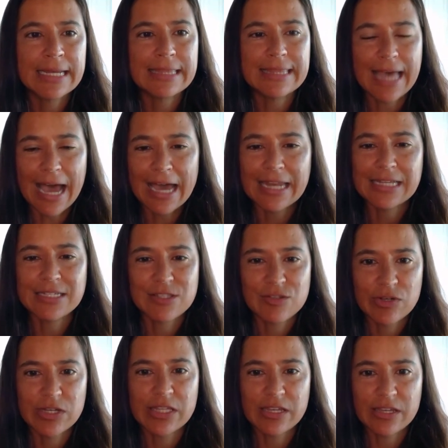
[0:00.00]
that is
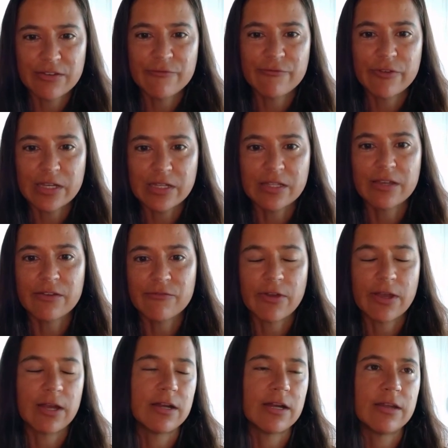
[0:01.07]
really feeling
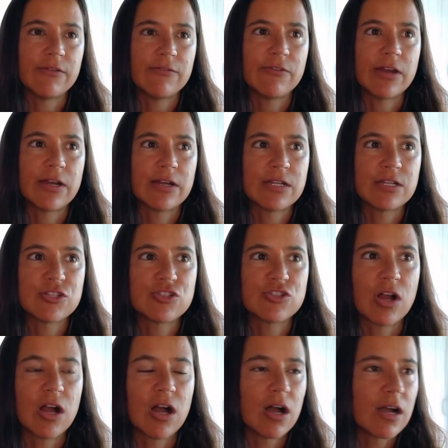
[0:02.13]
very, very
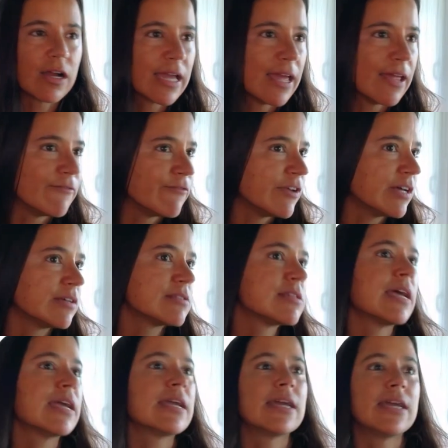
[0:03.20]
strong, and feels
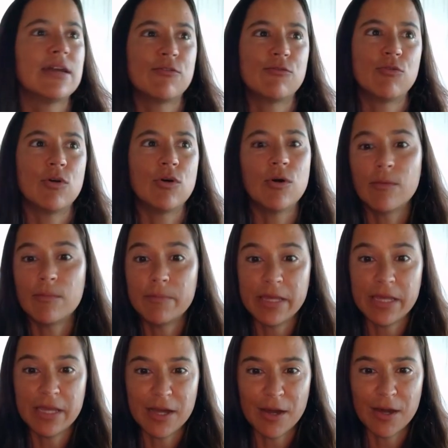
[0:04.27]
like it will
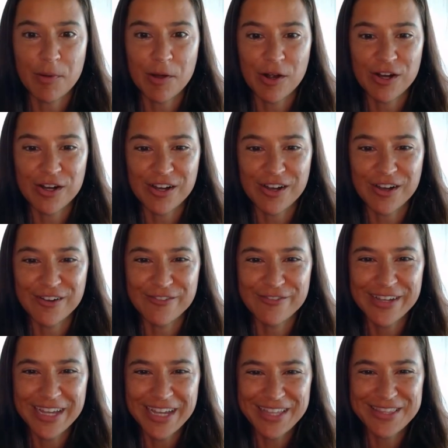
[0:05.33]
be a part of
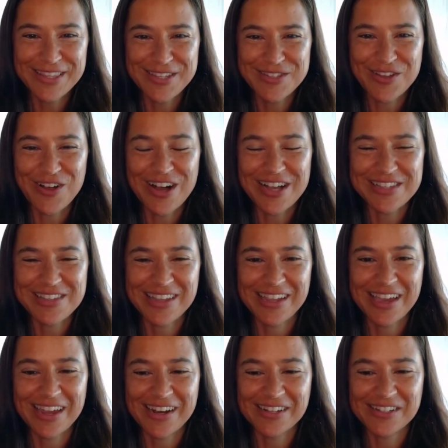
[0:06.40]
this class and
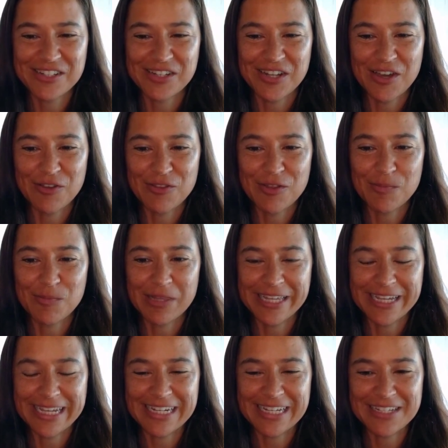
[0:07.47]
getting to know the
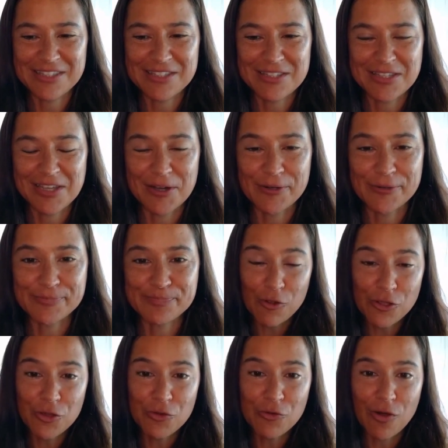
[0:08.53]
planet. So
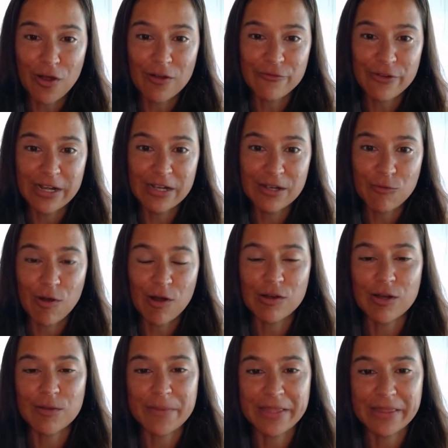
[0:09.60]
you are very
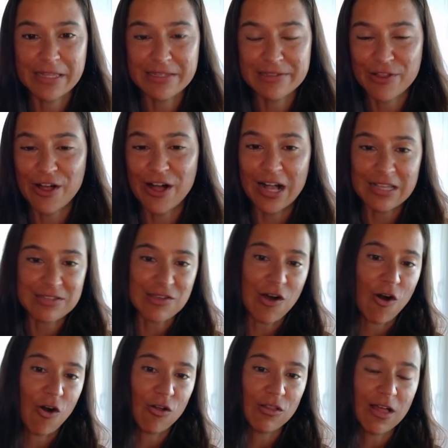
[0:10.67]
welcome in this class,
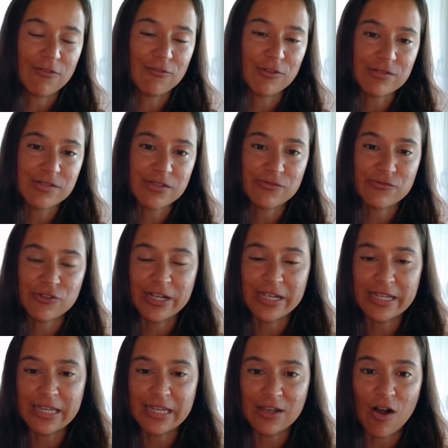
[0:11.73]
all levels of
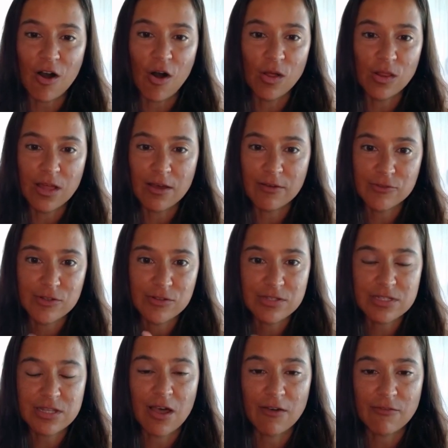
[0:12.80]
Reiki, all
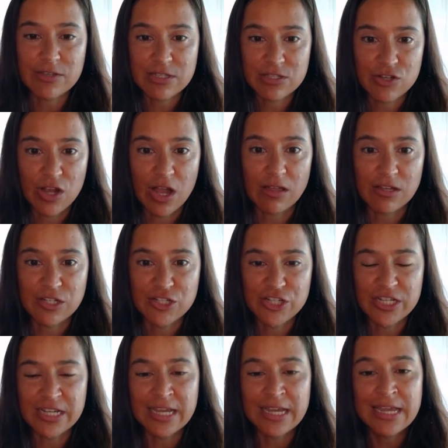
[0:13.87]
levels of
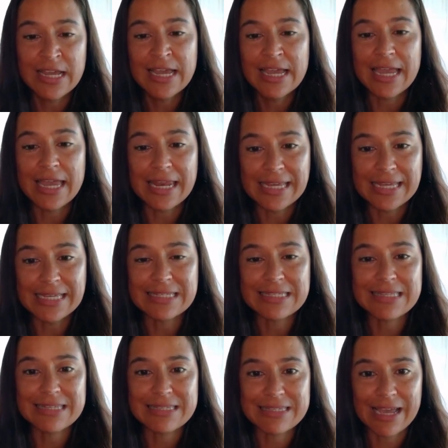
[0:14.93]
astrology. It is
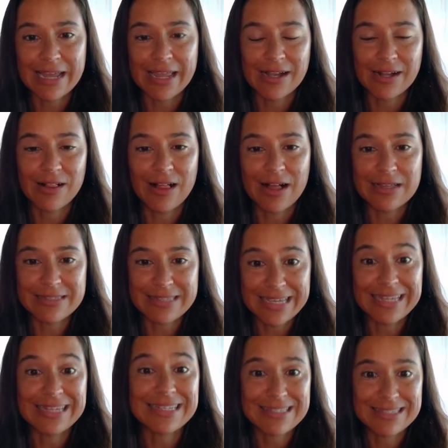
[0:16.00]
the second class
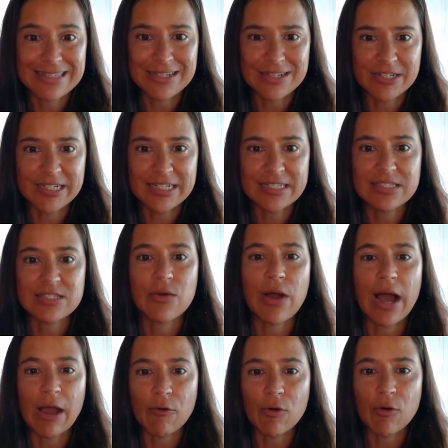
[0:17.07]
in a series. So
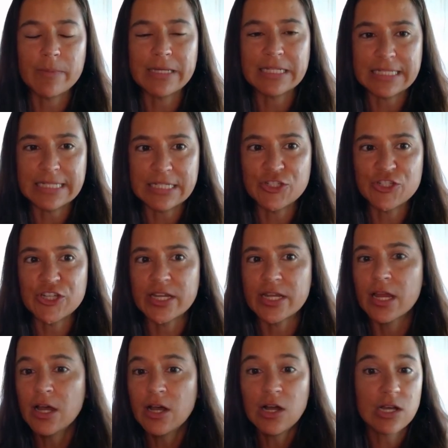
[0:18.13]
I will be teaching
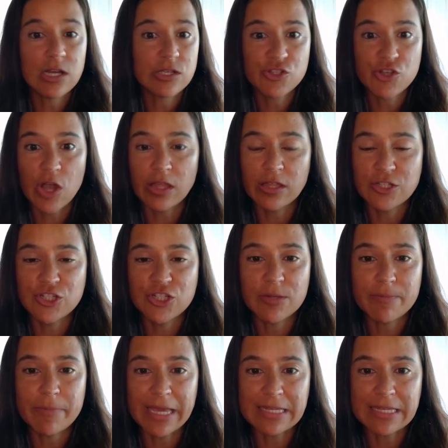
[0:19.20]
astrology
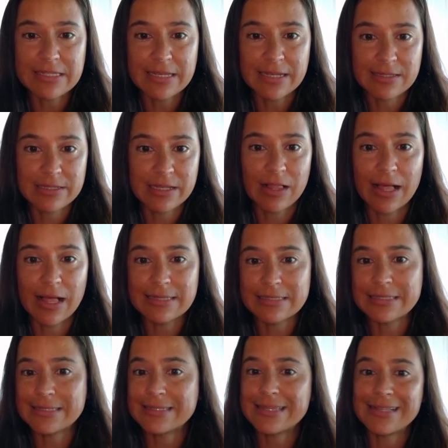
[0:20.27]
basics
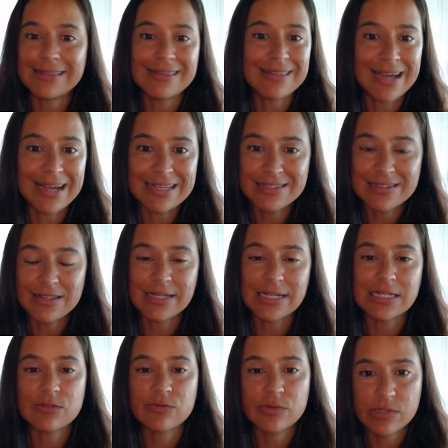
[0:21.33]
classes. Last
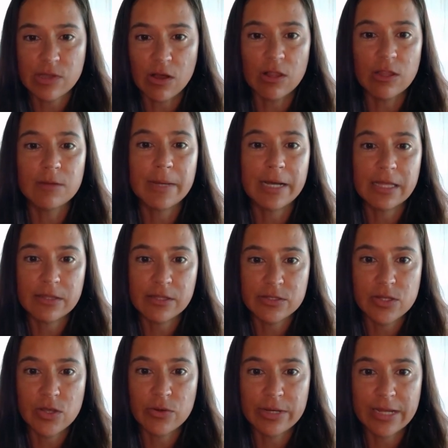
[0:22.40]
class was all about the
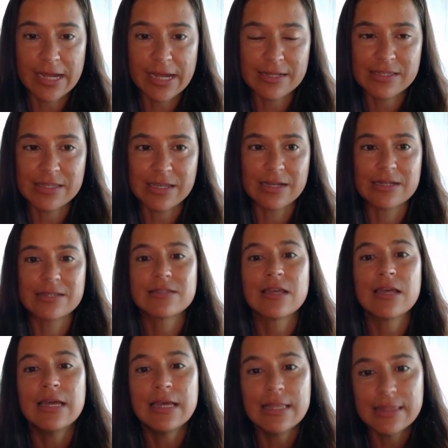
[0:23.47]
zodiac signs.
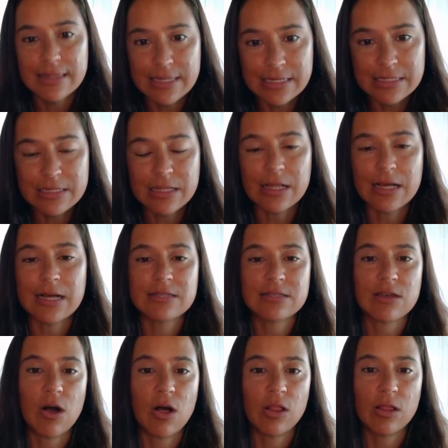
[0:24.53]
This class,
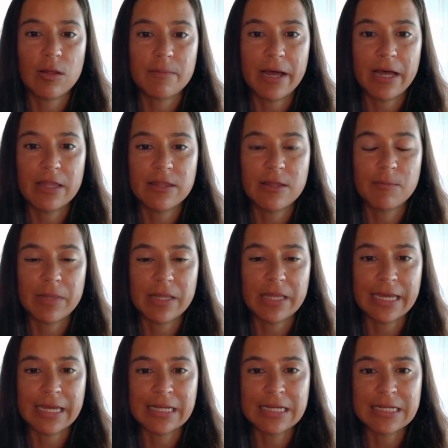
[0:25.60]
all about the
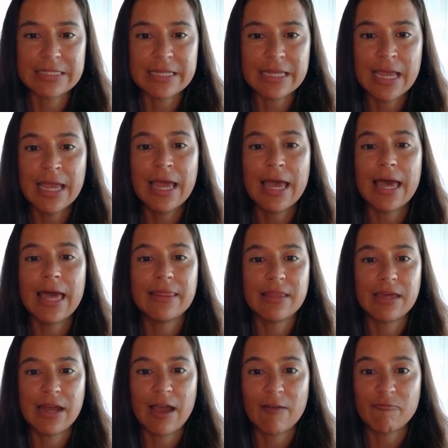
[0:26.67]
planets. And
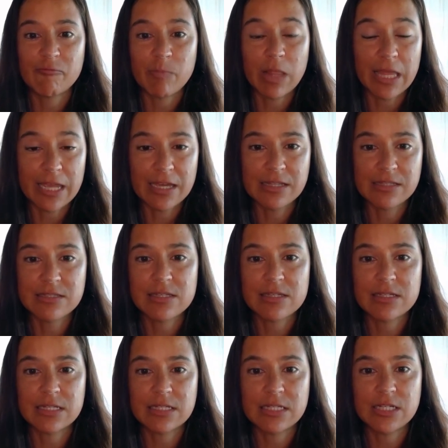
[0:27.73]
then I have plans
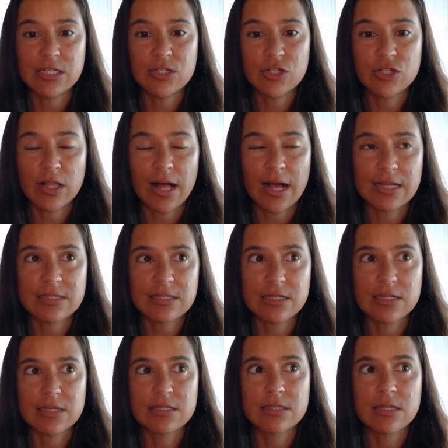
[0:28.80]
to teach
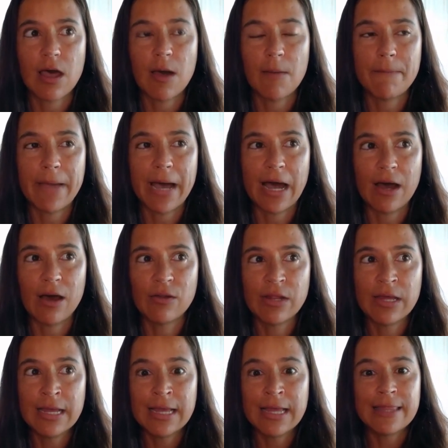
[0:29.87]
classes about
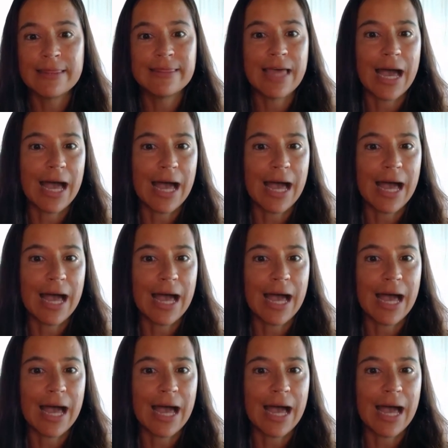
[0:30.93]
the